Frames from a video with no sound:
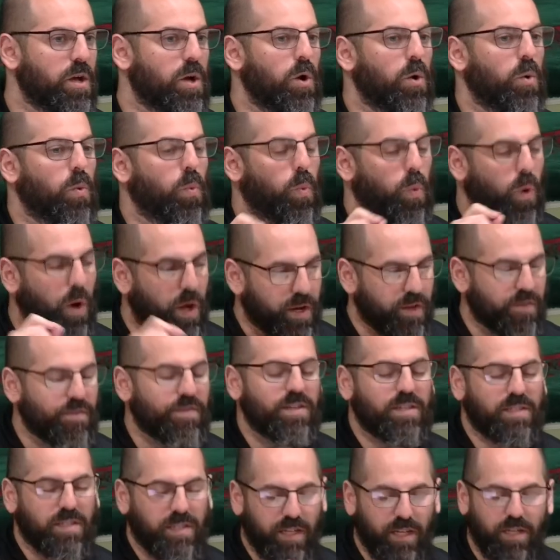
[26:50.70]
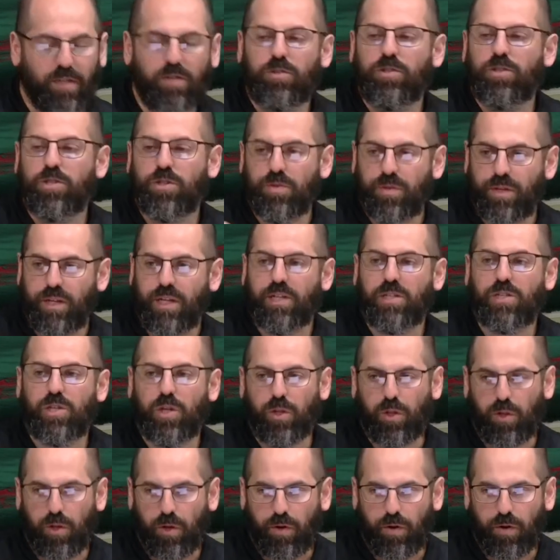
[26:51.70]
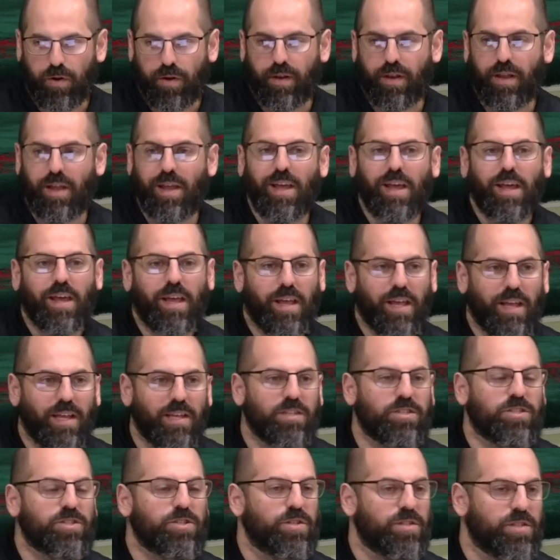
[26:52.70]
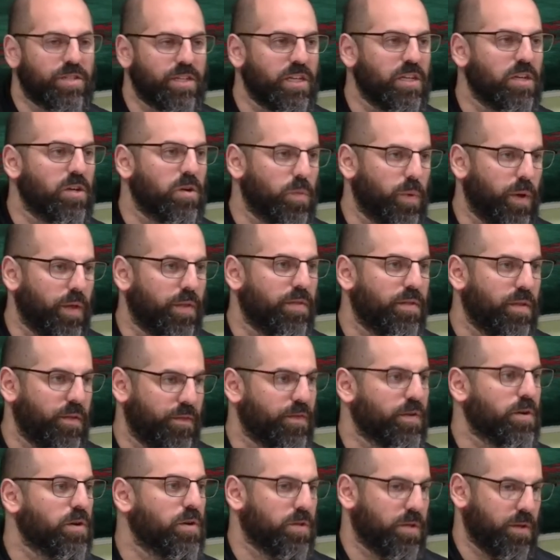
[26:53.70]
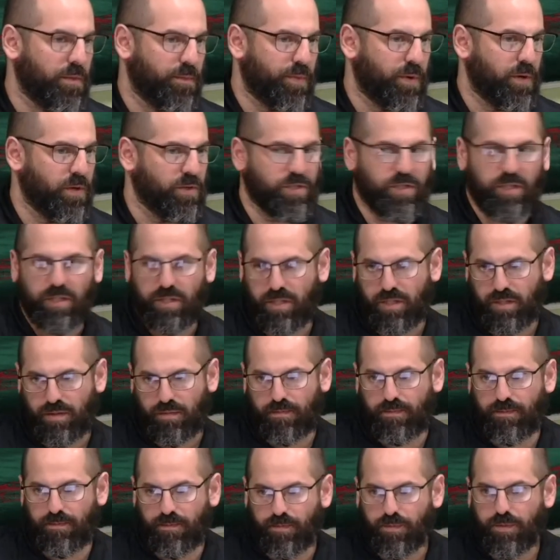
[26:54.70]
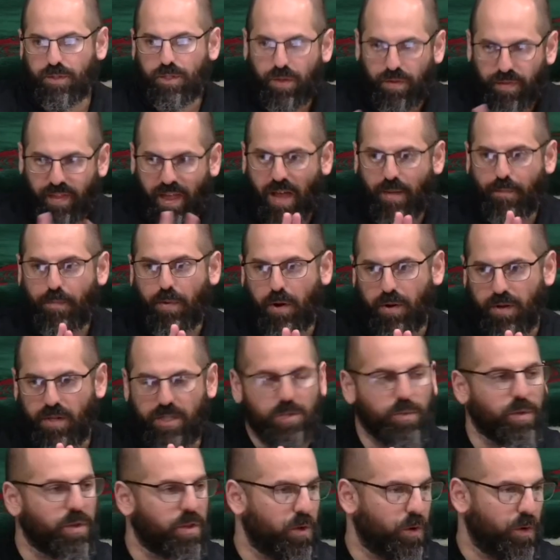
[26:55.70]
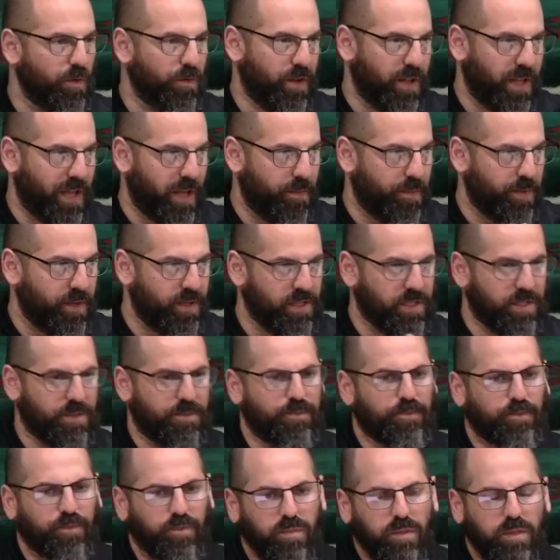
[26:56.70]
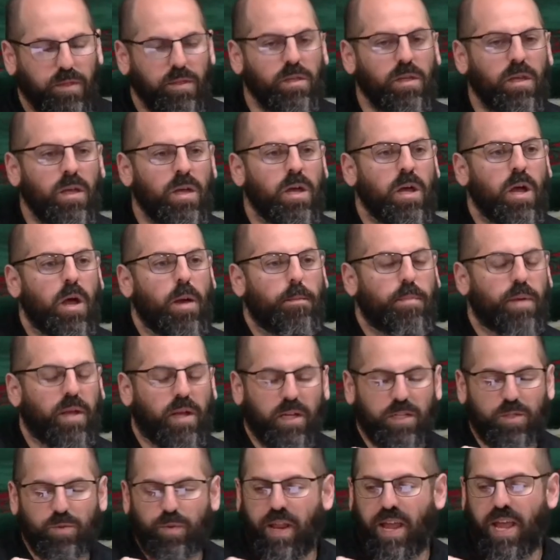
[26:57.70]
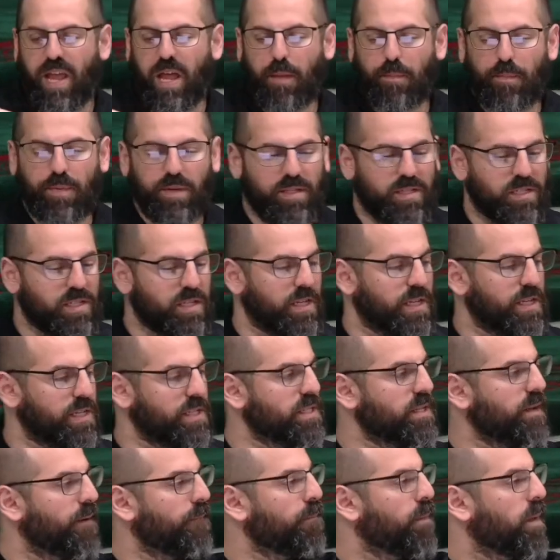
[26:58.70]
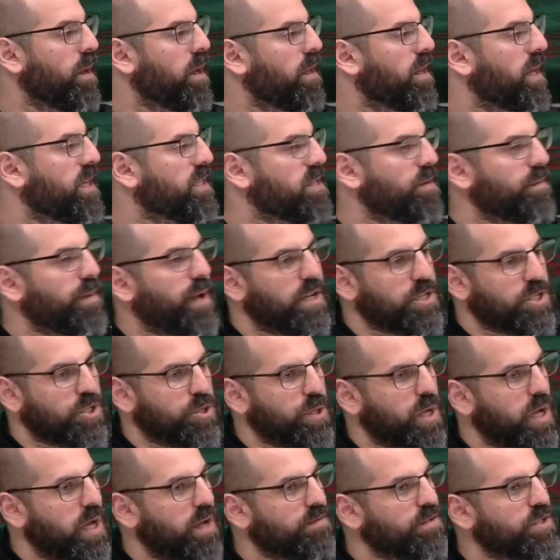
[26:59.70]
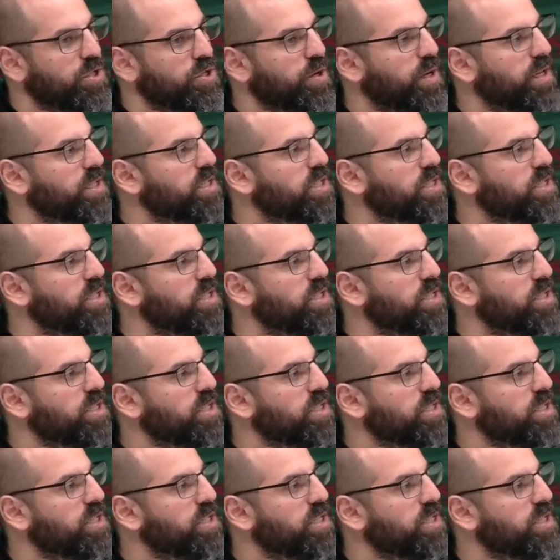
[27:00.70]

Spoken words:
one of the skills you need to learn is to deal with difficult impulses. So that part is where the overlap is. Because what happens is, let's imagine you have stress